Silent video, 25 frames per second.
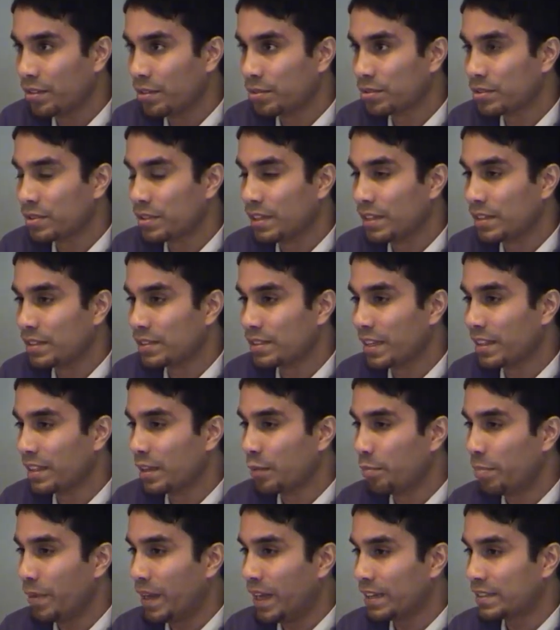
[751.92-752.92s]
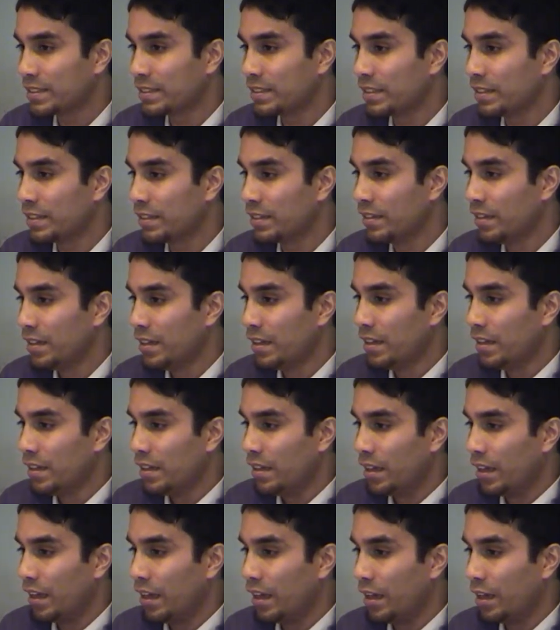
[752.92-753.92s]
things. I think boxing
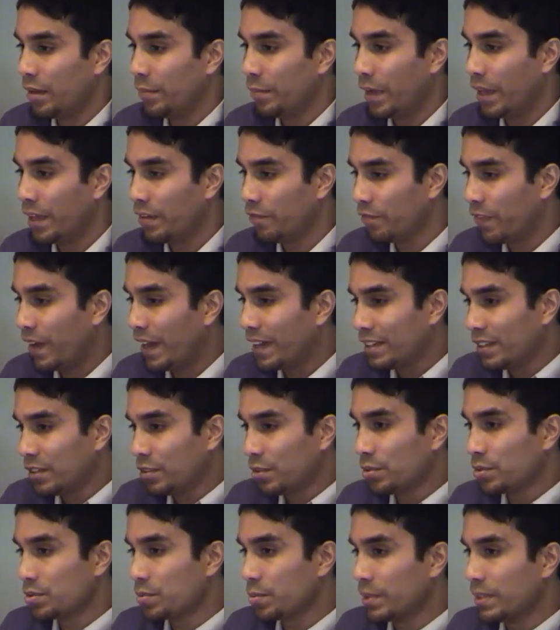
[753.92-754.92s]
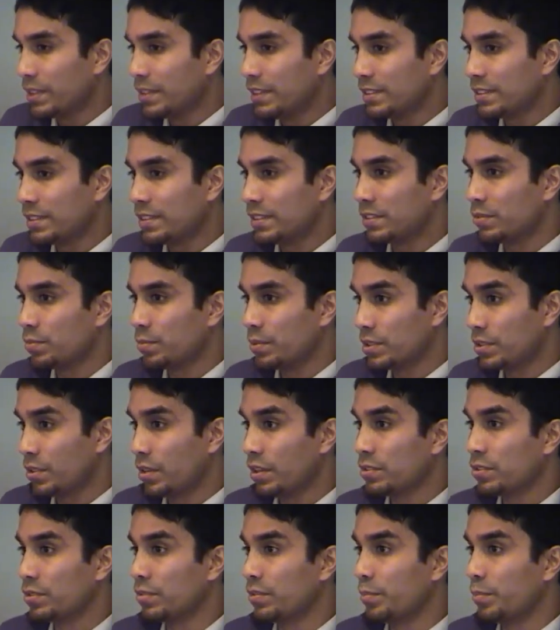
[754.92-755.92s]
and finding those releases was
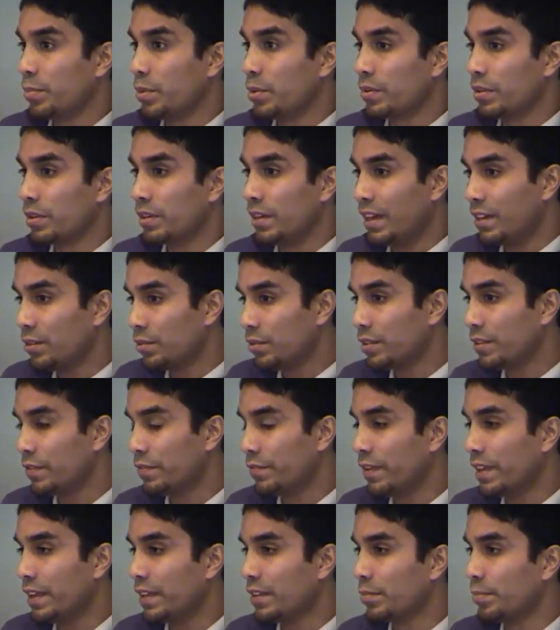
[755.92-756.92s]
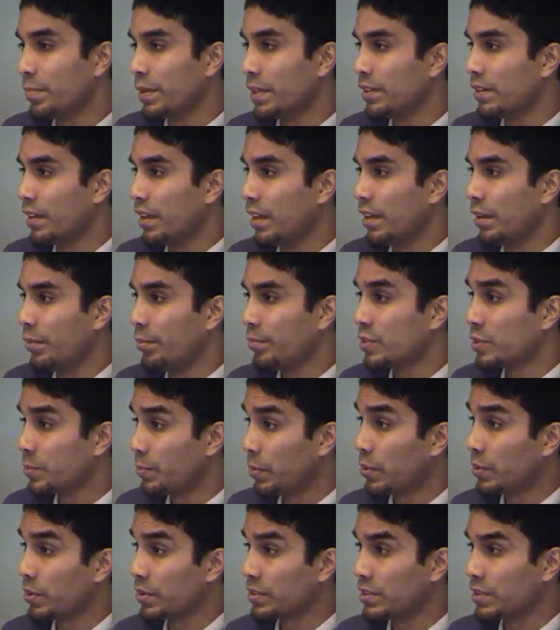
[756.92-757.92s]
also important. Not only faith, but
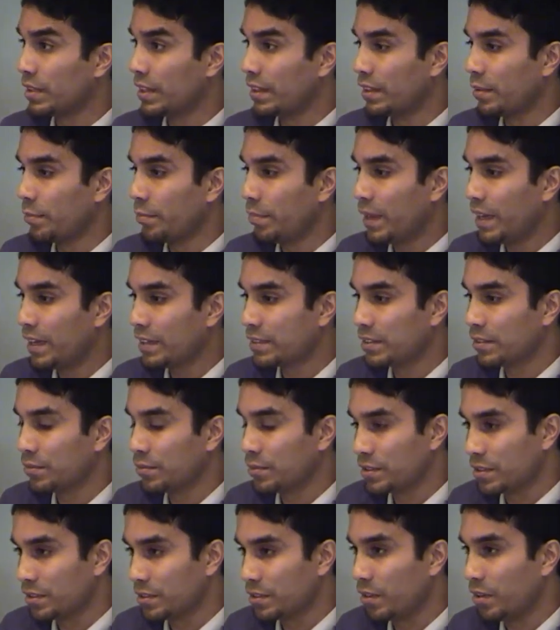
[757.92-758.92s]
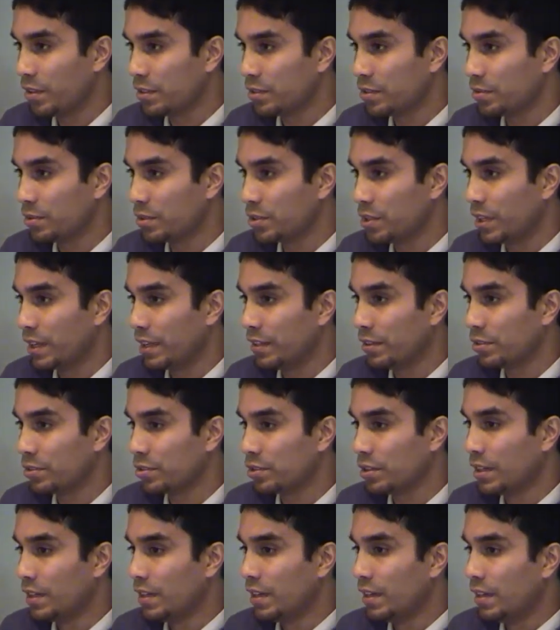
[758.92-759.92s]
sports. I think boxing was also a
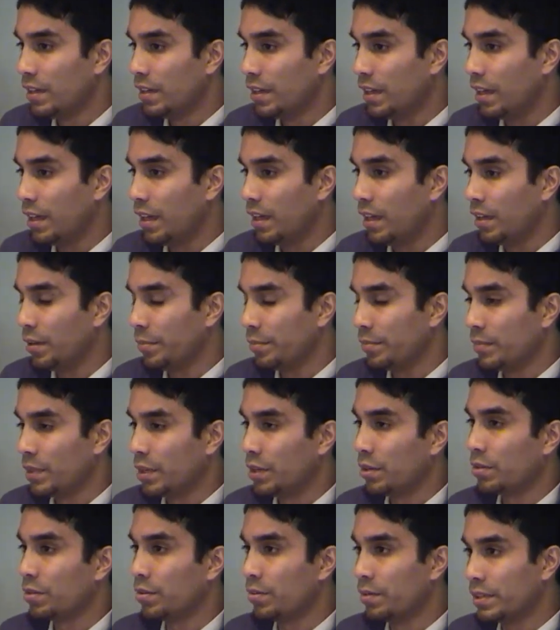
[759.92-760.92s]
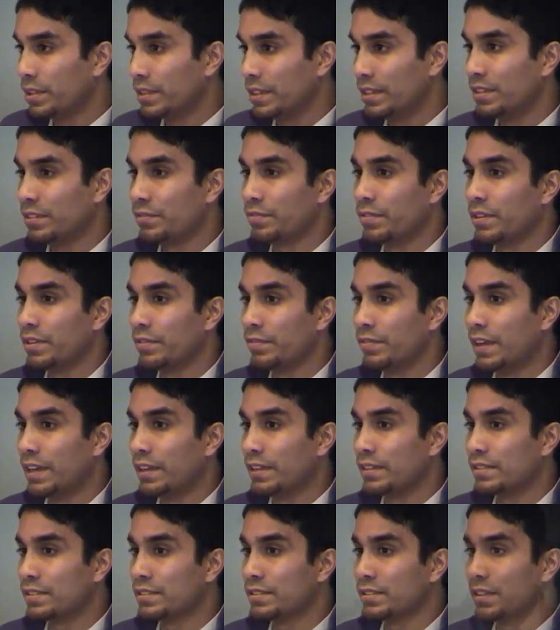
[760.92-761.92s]
challenge. You know, going to different
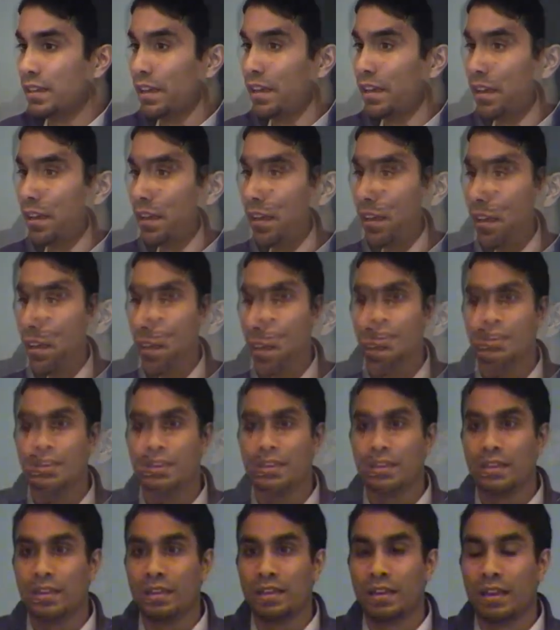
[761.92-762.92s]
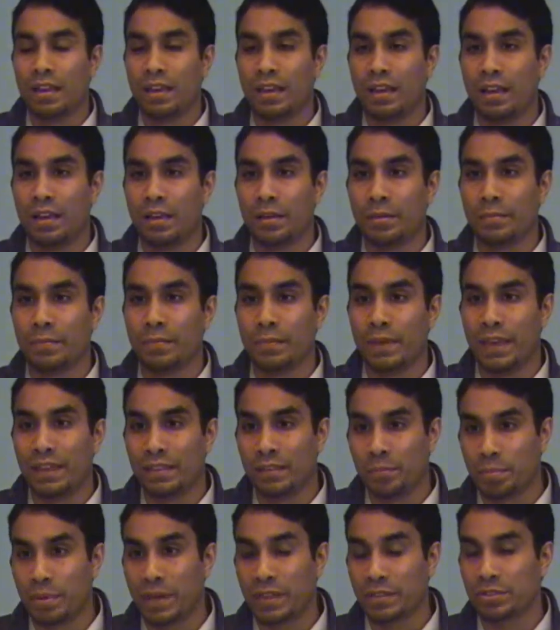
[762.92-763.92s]
events
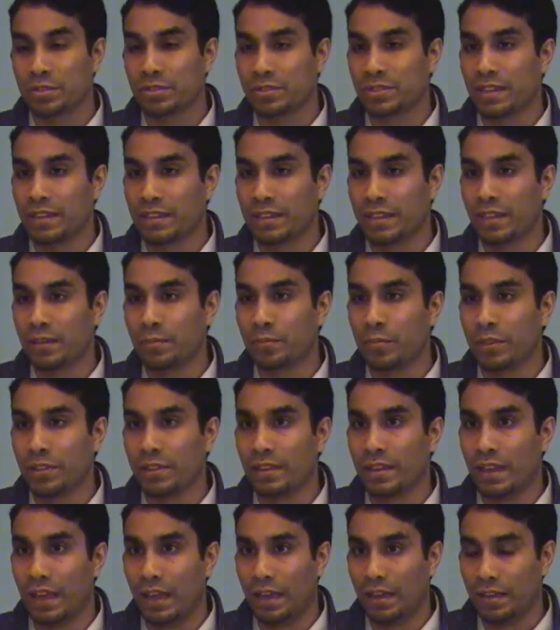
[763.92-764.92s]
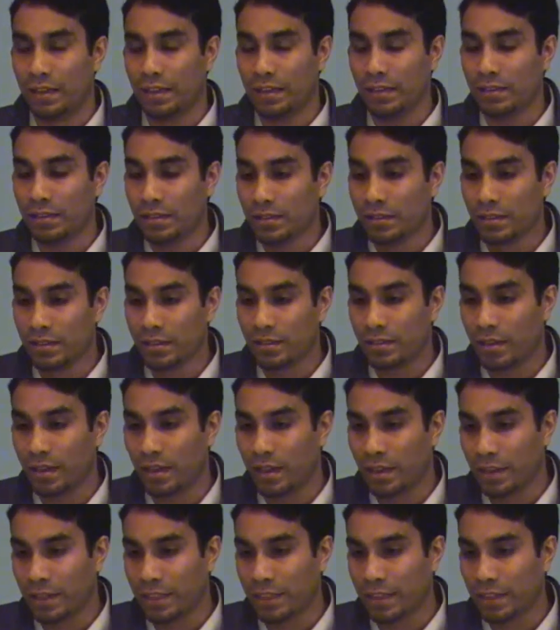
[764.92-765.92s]
and the pressures that came with that.
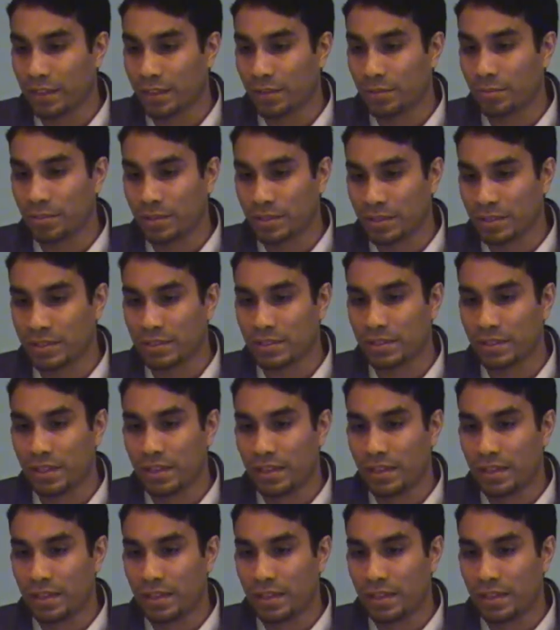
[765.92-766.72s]
I think it was.